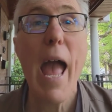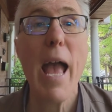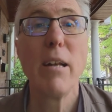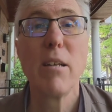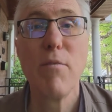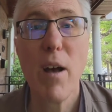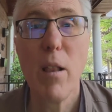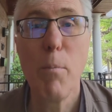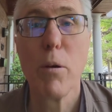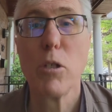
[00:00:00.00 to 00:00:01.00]
and
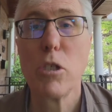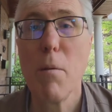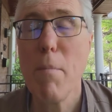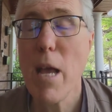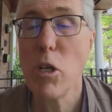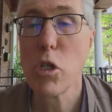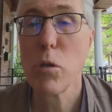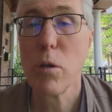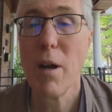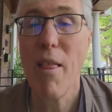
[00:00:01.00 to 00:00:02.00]
developers to make
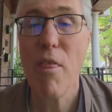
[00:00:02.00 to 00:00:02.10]
sure